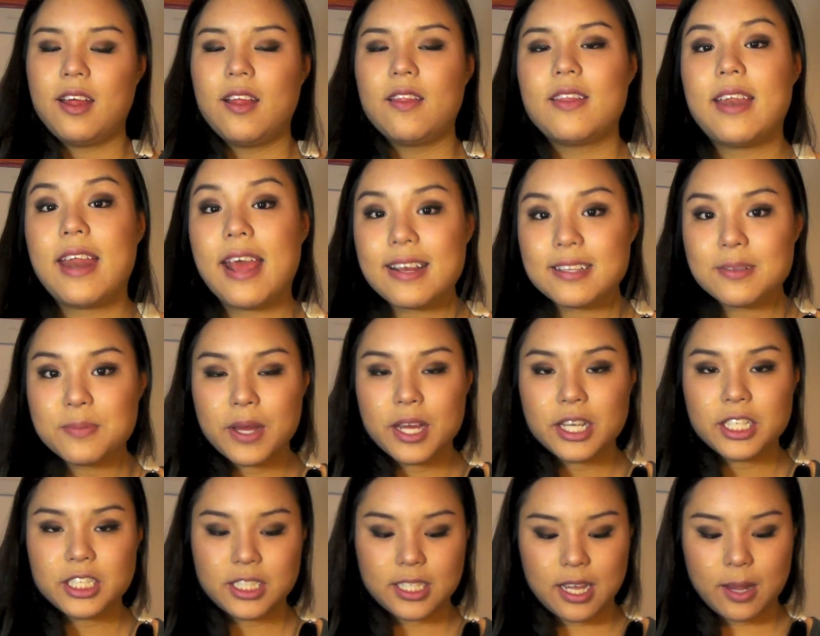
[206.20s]
the next
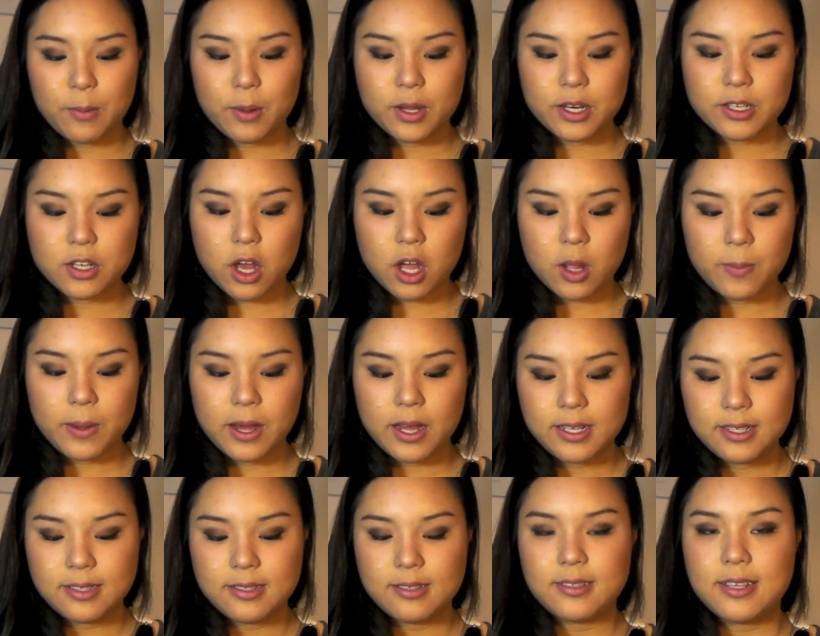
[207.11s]
blush I'm going to talk
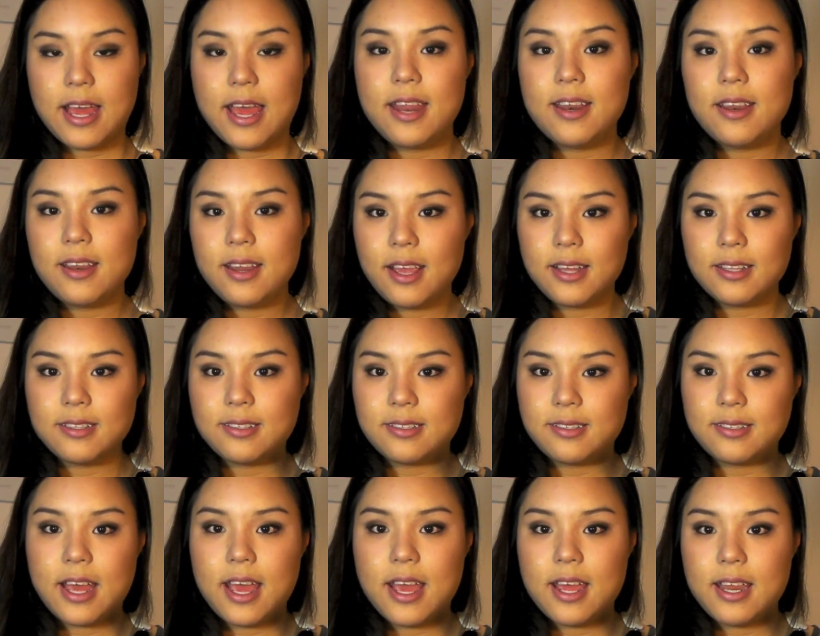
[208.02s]
about is Zen, and
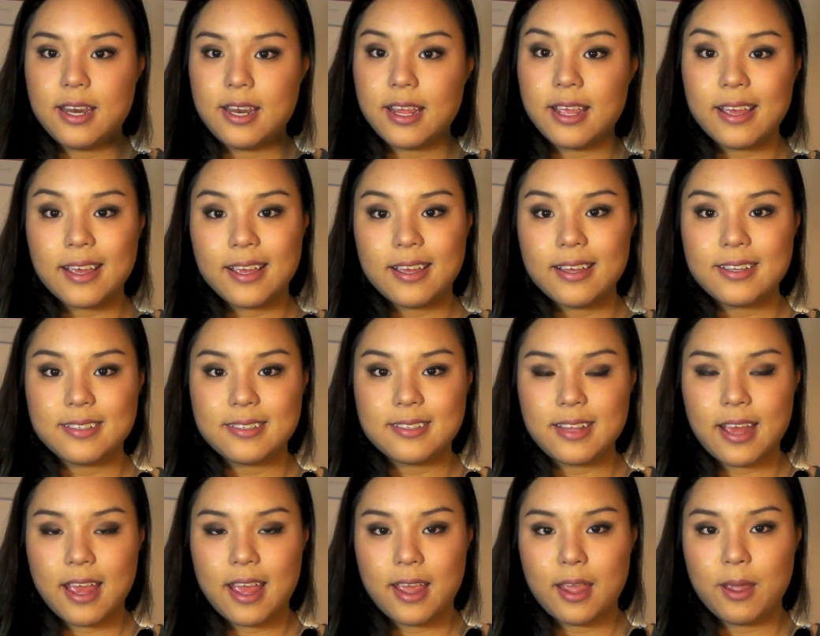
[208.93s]
Zen
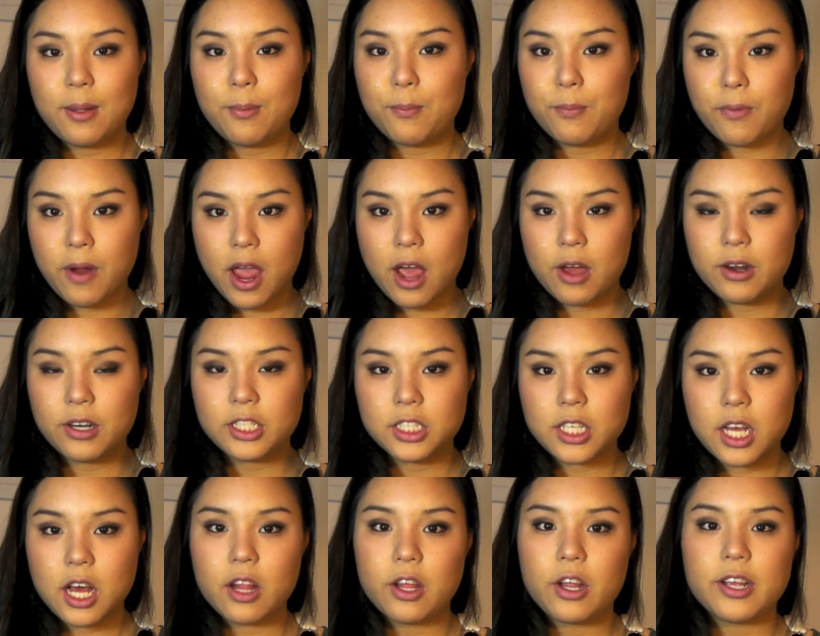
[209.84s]
is a
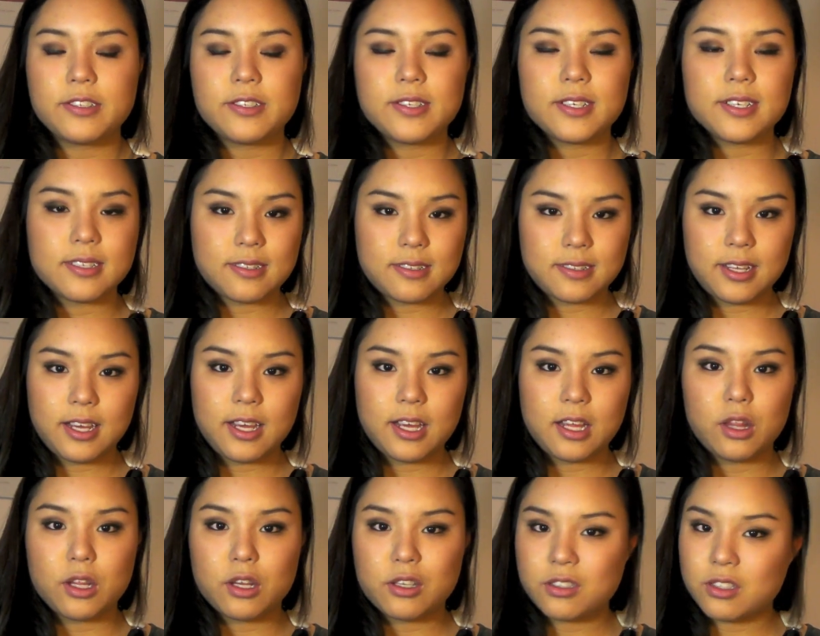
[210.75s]
brownish color. As you can see,
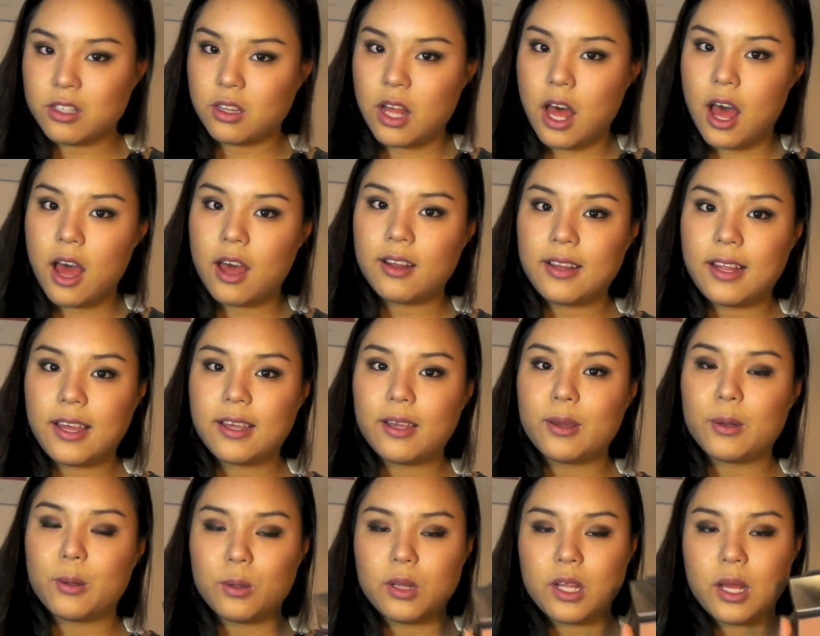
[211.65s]
it looks a lot
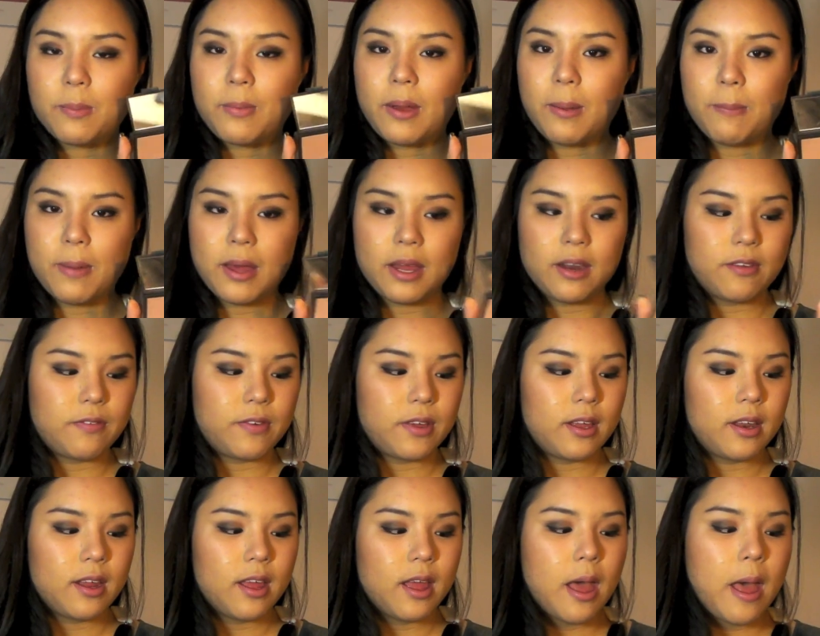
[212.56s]
like Hoola by
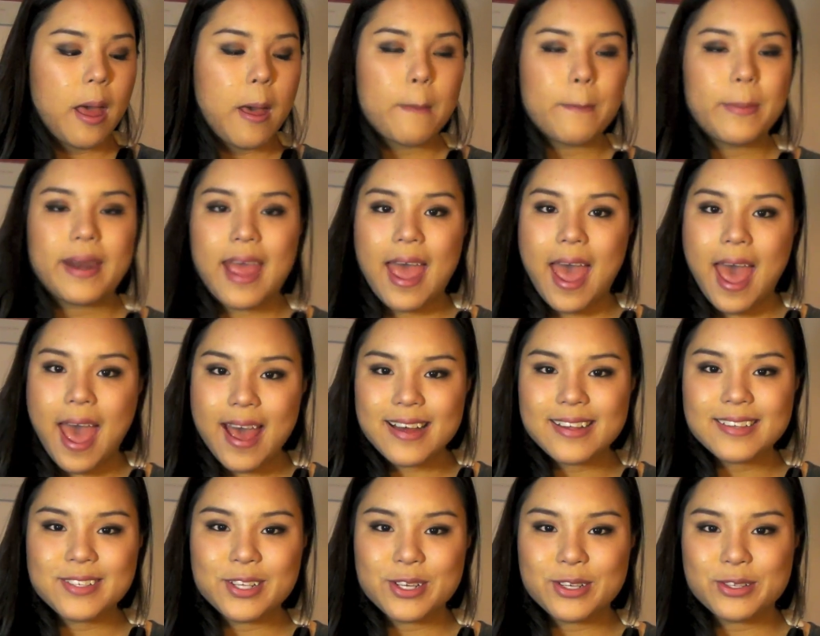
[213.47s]
Benefit, but it
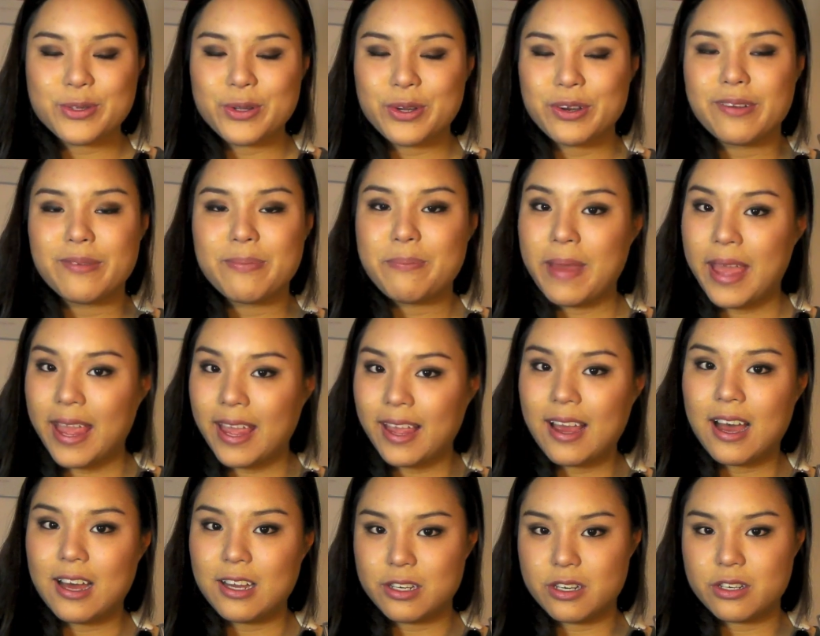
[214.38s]
has that sort of
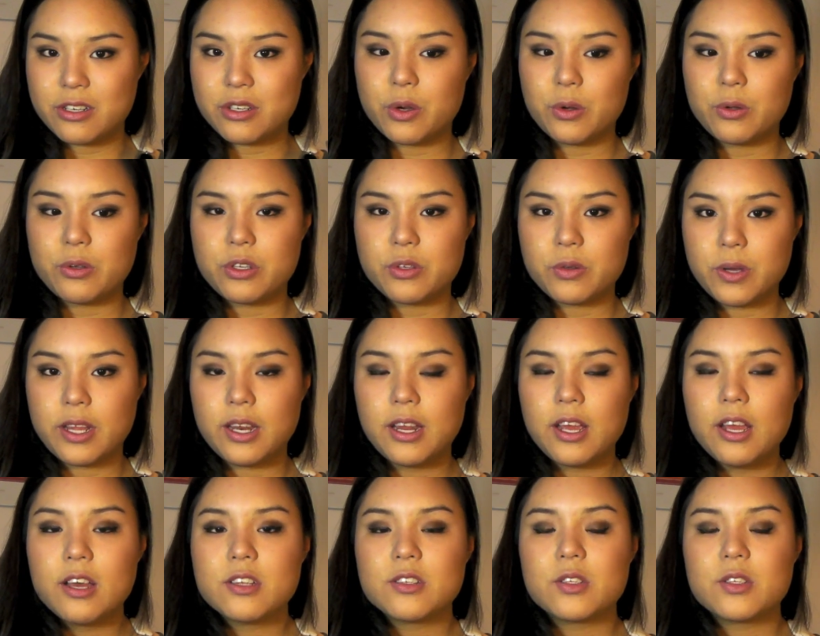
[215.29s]
pink undertone to it.